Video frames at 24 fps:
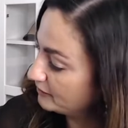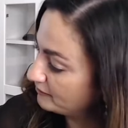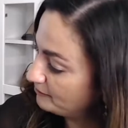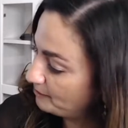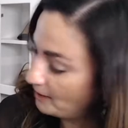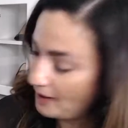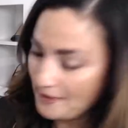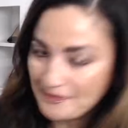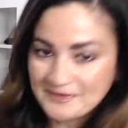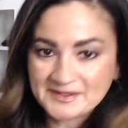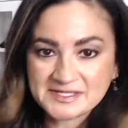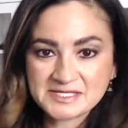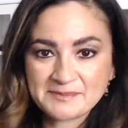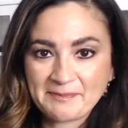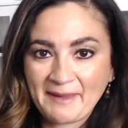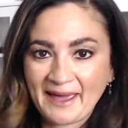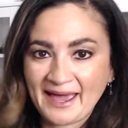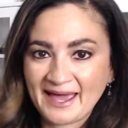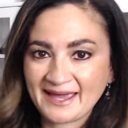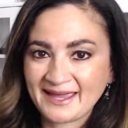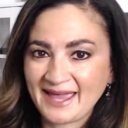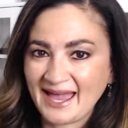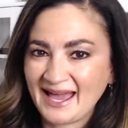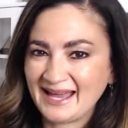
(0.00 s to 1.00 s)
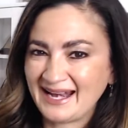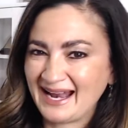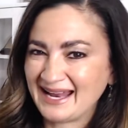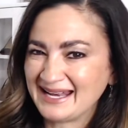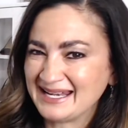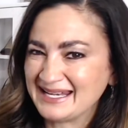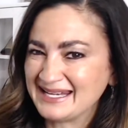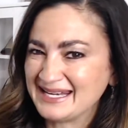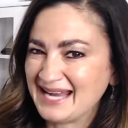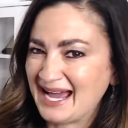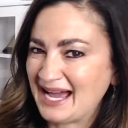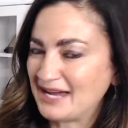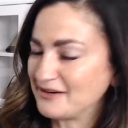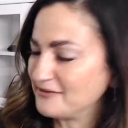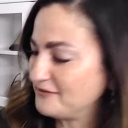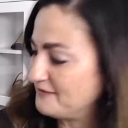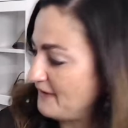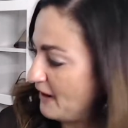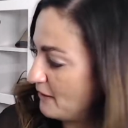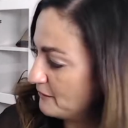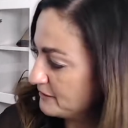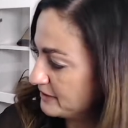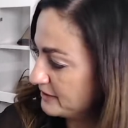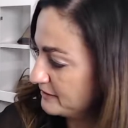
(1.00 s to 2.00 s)
bought this bag had I not
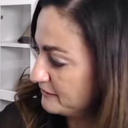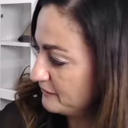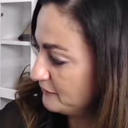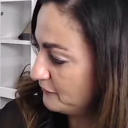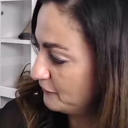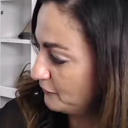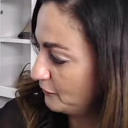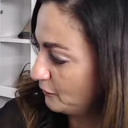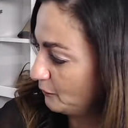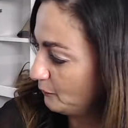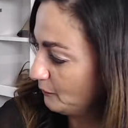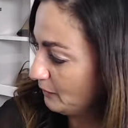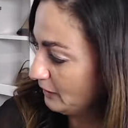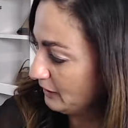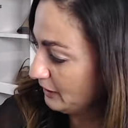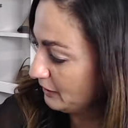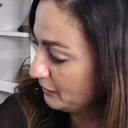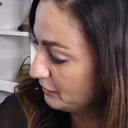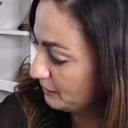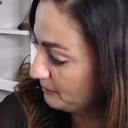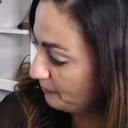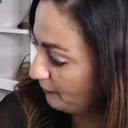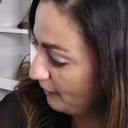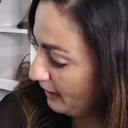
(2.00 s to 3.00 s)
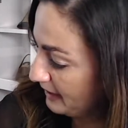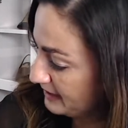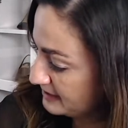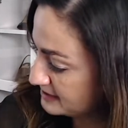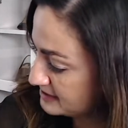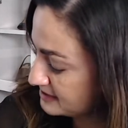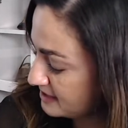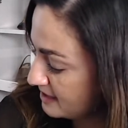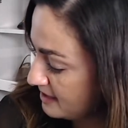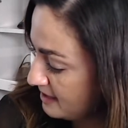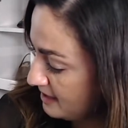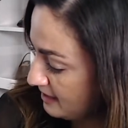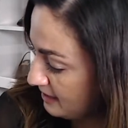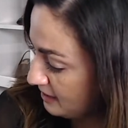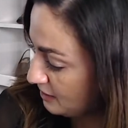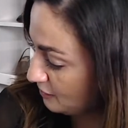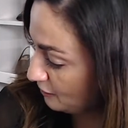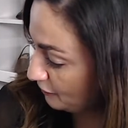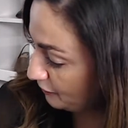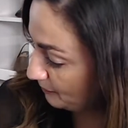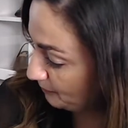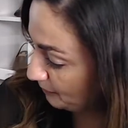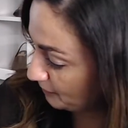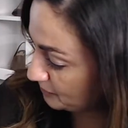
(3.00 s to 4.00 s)
found it for a really good price. You know,
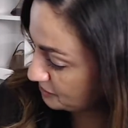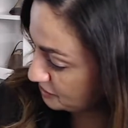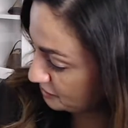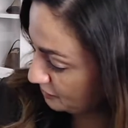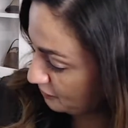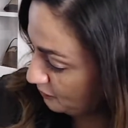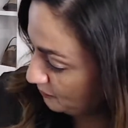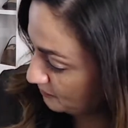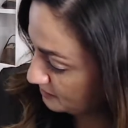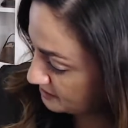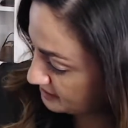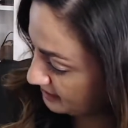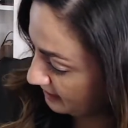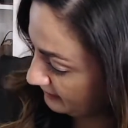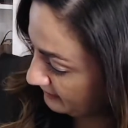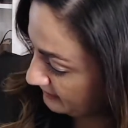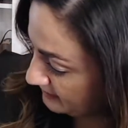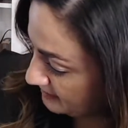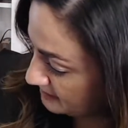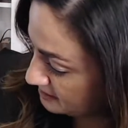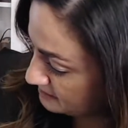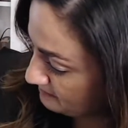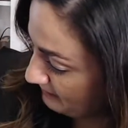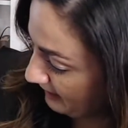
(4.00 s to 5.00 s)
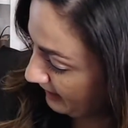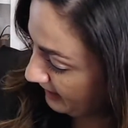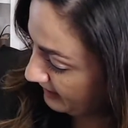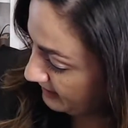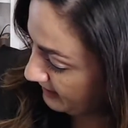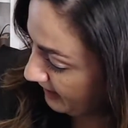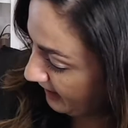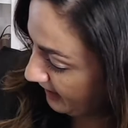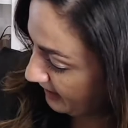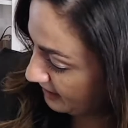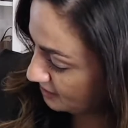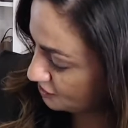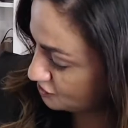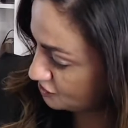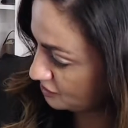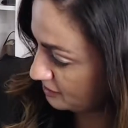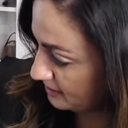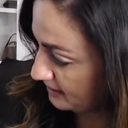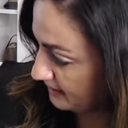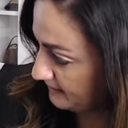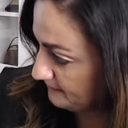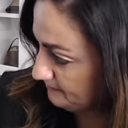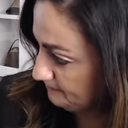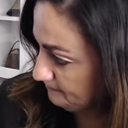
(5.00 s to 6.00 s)
the person who was selling this bag
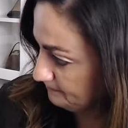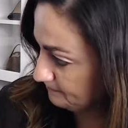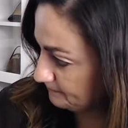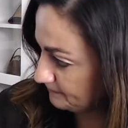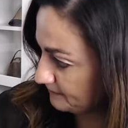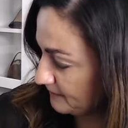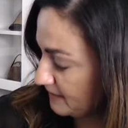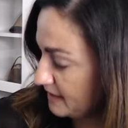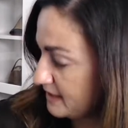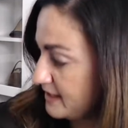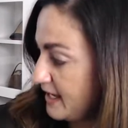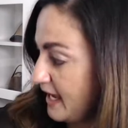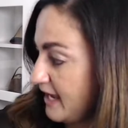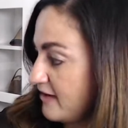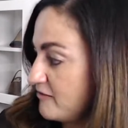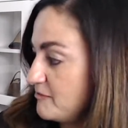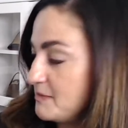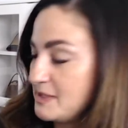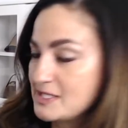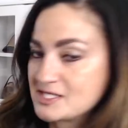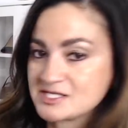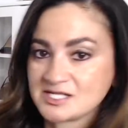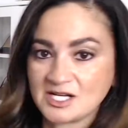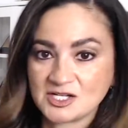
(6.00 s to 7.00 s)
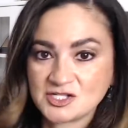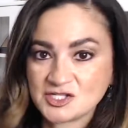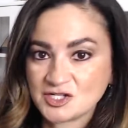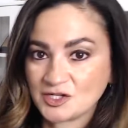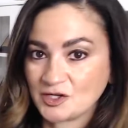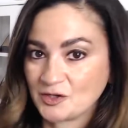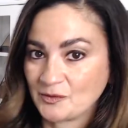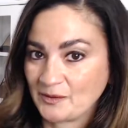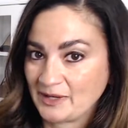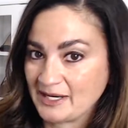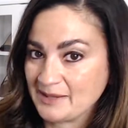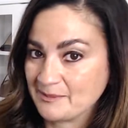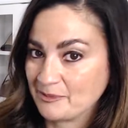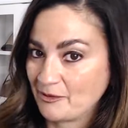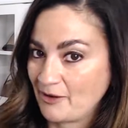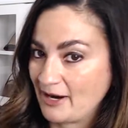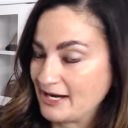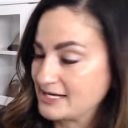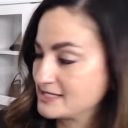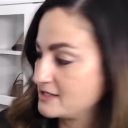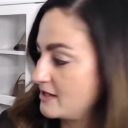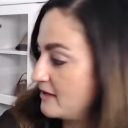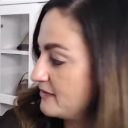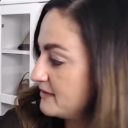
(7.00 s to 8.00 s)
actually gave me such a great
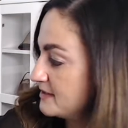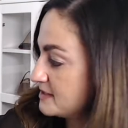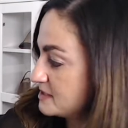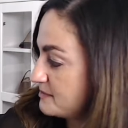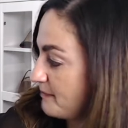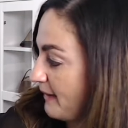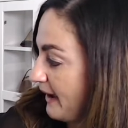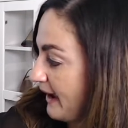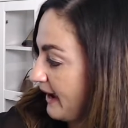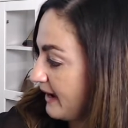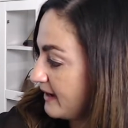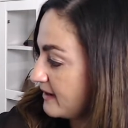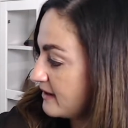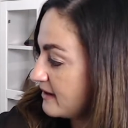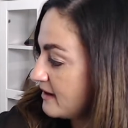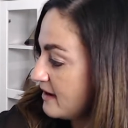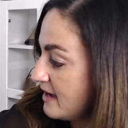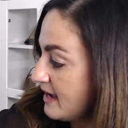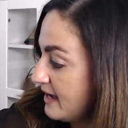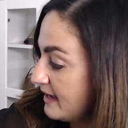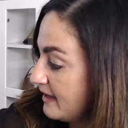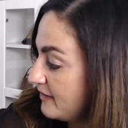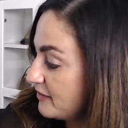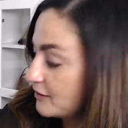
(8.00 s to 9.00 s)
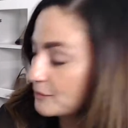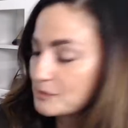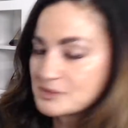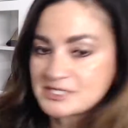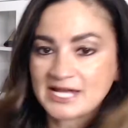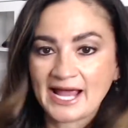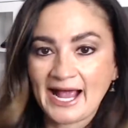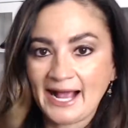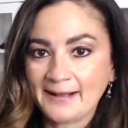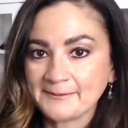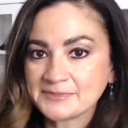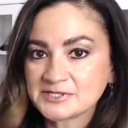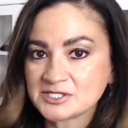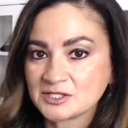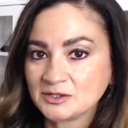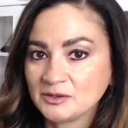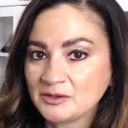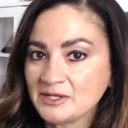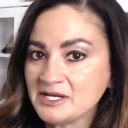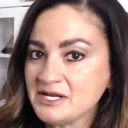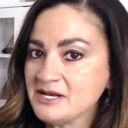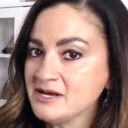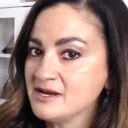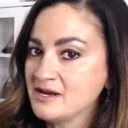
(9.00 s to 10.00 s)
price on this bag, and there was
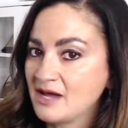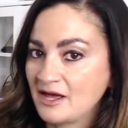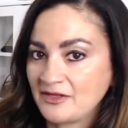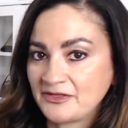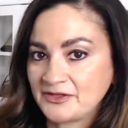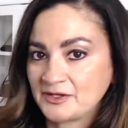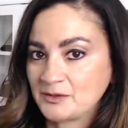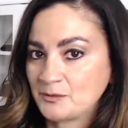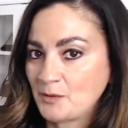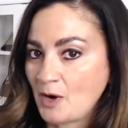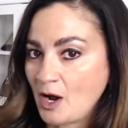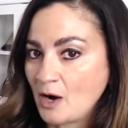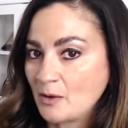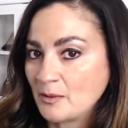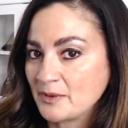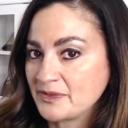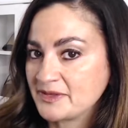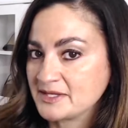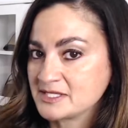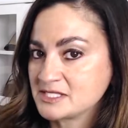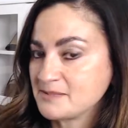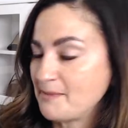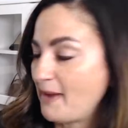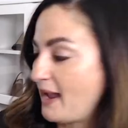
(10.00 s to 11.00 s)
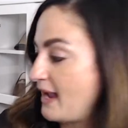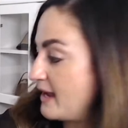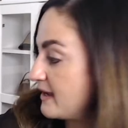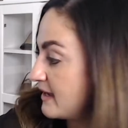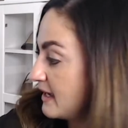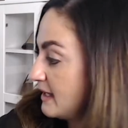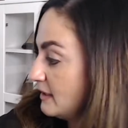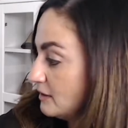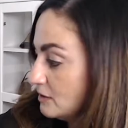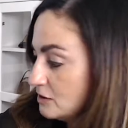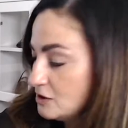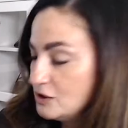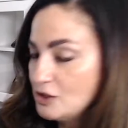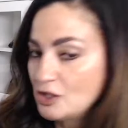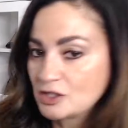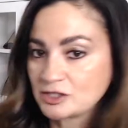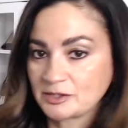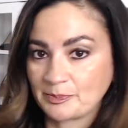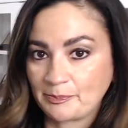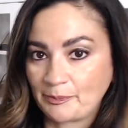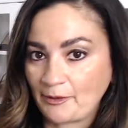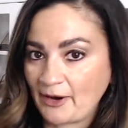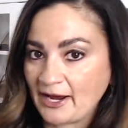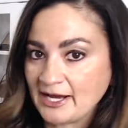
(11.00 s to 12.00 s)
absolutely nothing wrong with this bag. It
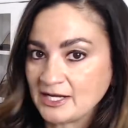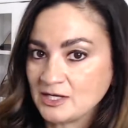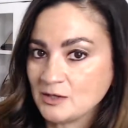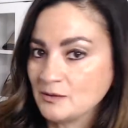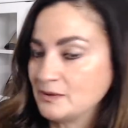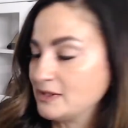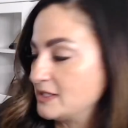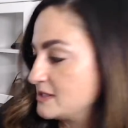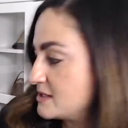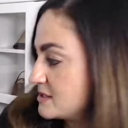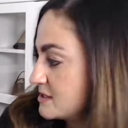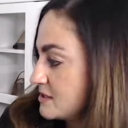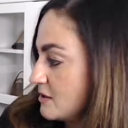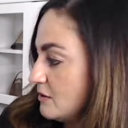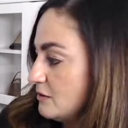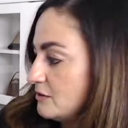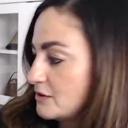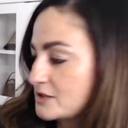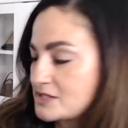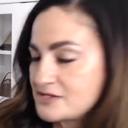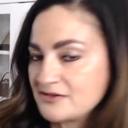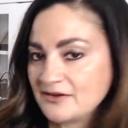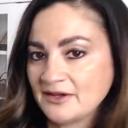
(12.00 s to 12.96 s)
looked brand new, and it still looks